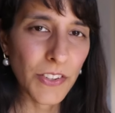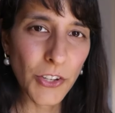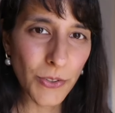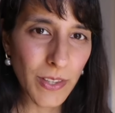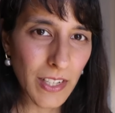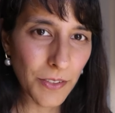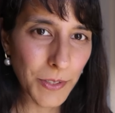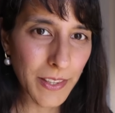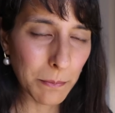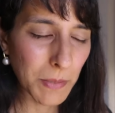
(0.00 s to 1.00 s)
Know that
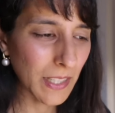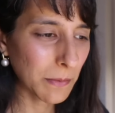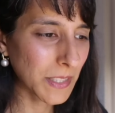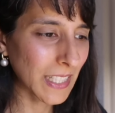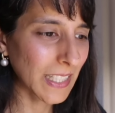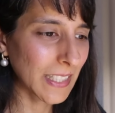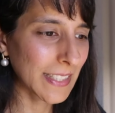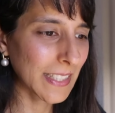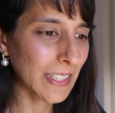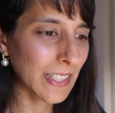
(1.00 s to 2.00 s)
everything becomes
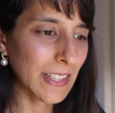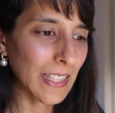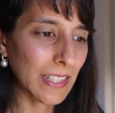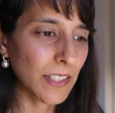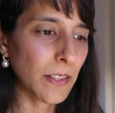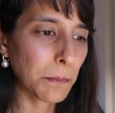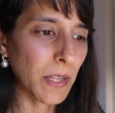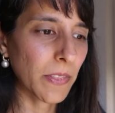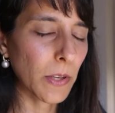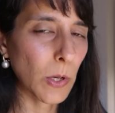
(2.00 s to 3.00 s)
easier at the end of the
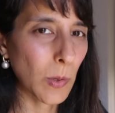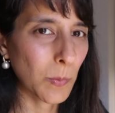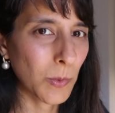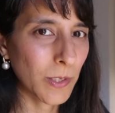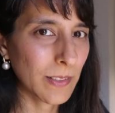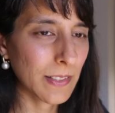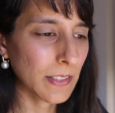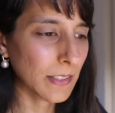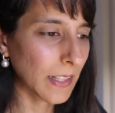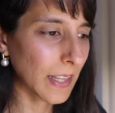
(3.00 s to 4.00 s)
month
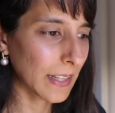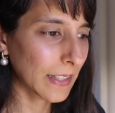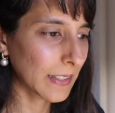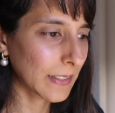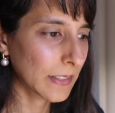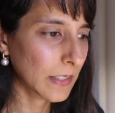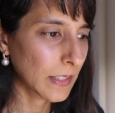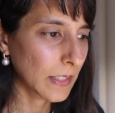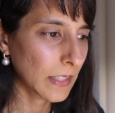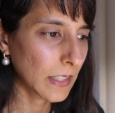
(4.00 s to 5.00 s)
onwards. Okay.
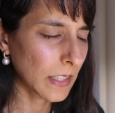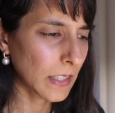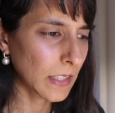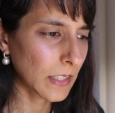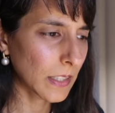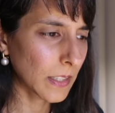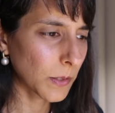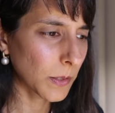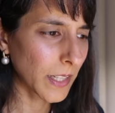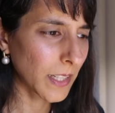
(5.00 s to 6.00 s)
Uh,
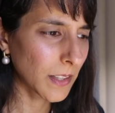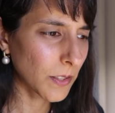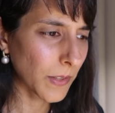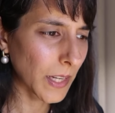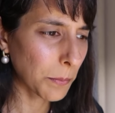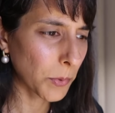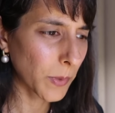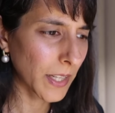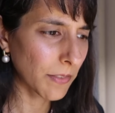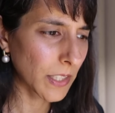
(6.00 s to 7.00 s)
now, eighth of April,
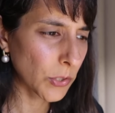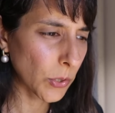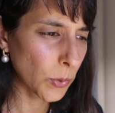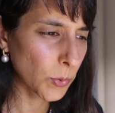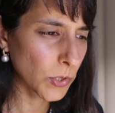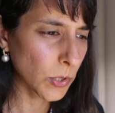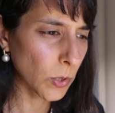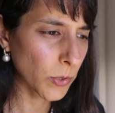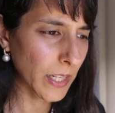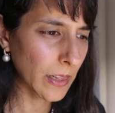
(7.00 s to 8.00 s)
we have a total
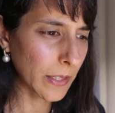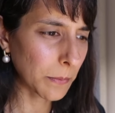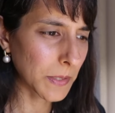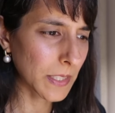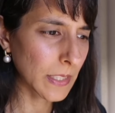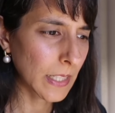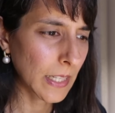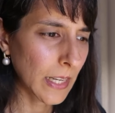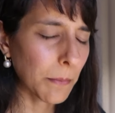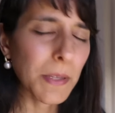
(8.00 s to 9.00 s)
solar eclipse
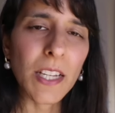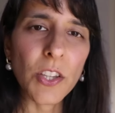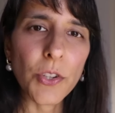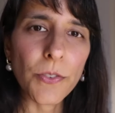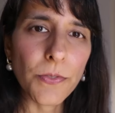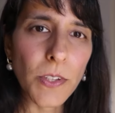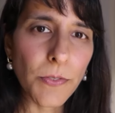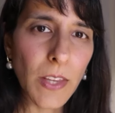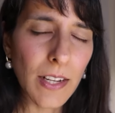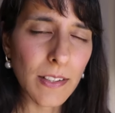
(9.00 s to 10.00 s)
happening in your
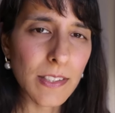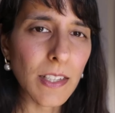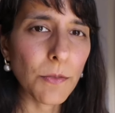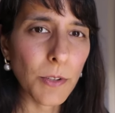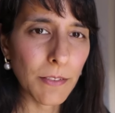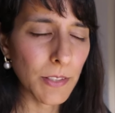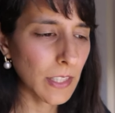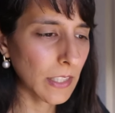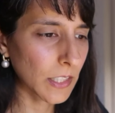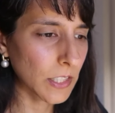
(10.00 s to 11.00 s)
fifth house in
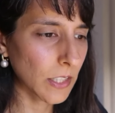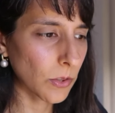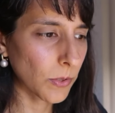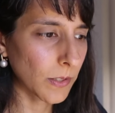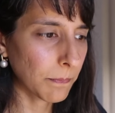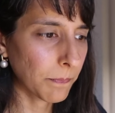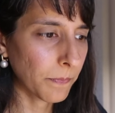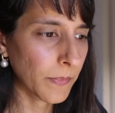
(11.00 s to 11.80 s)
Revati Nakshatra.